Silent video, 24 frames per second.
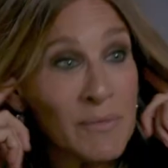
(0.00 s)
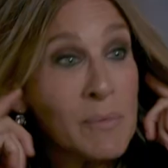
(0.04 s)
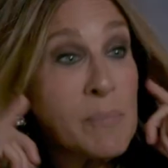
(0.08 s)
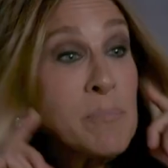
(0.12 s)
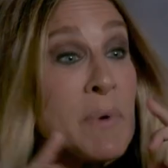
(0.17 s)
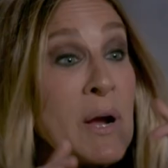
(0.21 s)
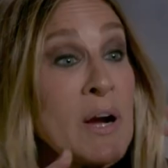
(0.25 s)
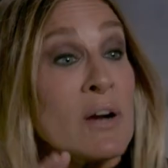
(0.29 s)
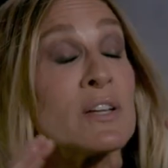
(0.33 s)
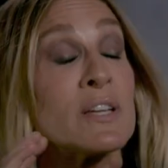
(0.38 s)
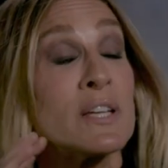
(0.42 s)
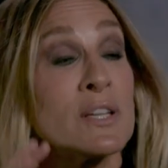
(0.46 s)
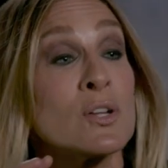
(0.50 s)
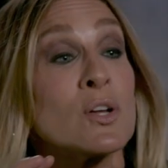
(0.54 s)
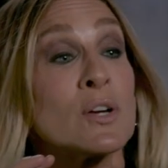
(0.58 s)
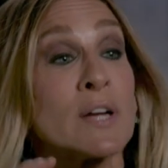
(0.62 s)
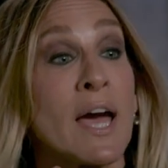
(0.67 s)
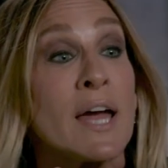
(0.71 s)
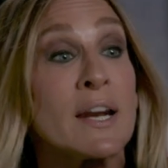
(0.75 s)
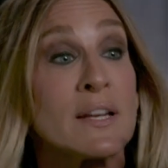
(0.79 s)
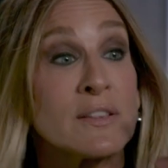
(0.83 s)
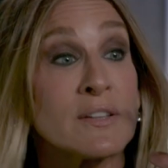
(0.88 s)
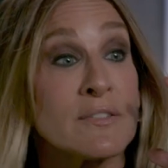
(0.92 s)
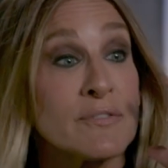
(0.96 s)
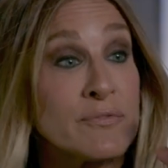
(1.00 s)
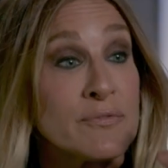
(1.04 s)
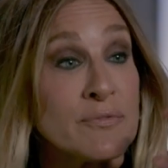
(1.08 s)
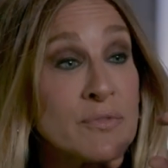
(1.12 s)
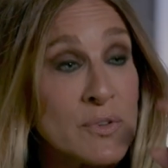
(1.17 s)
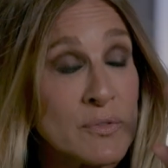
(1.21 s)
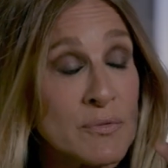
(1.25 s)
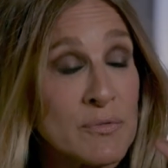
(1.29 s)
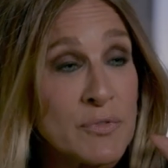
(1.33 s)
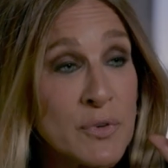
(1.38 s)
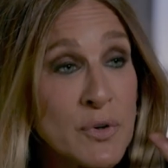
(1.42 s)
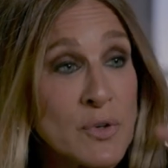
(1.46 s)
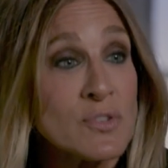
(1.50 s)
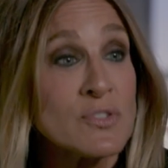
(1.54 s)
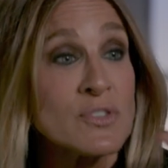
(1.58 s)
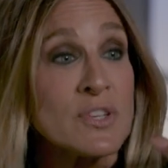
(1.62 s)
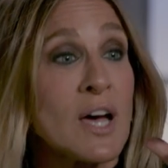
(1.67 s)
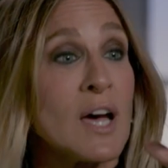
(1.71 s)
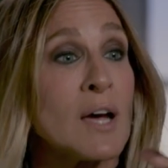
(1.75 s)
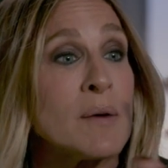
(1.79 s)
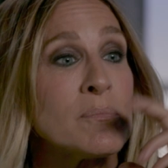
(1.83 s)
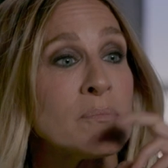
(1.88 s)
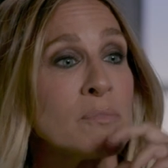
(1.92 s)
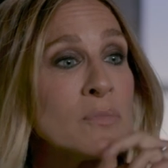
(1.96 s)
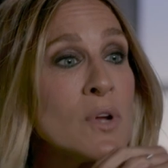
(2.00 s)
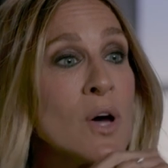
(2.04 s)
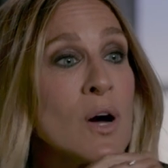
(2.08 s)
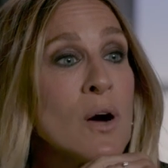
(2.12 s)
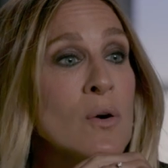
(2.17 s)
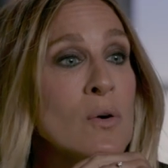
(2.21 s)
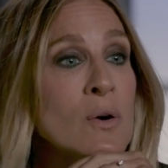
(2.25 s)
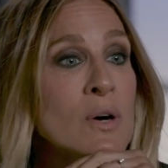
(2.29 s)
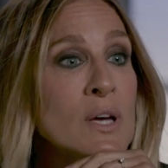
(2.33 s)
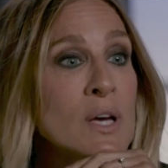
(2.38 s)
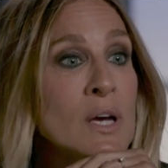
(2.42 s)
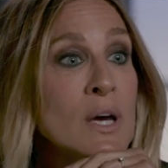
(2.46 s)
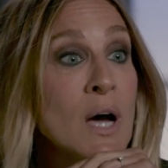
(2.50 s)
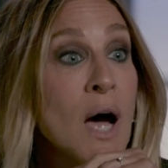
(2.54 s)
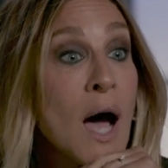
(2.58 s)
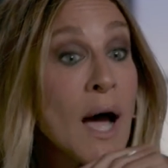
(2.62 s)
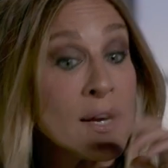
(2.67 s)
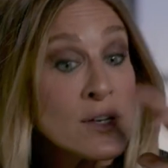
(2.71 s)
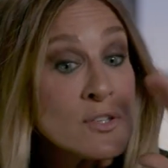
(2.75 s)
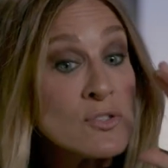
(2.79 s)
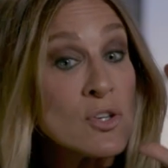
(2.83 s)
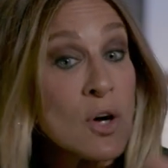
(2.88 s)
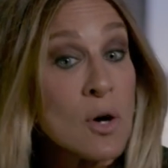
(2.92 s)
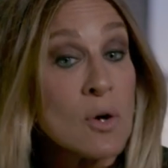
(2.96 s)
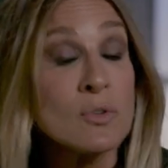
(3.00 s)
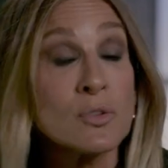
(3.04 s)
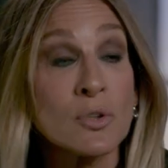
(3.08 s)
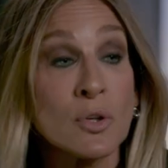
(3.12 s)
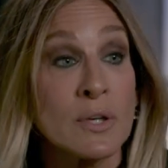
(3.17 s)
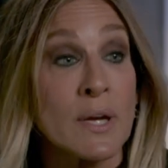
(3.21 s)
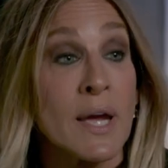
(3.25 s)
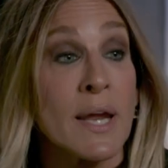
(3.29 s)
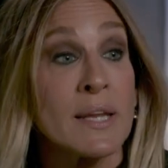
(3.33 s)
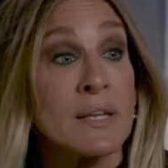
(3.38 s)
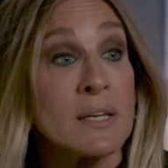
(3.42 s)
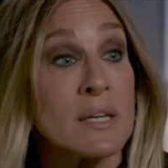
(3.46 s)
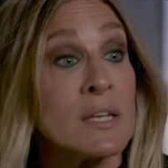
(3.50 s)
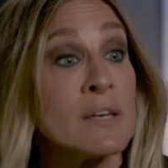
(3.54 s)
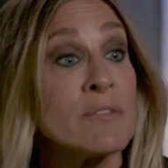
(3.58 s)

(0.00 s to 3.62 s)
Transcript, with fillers: even barely look at it the first yeah. time. No, I don't look at it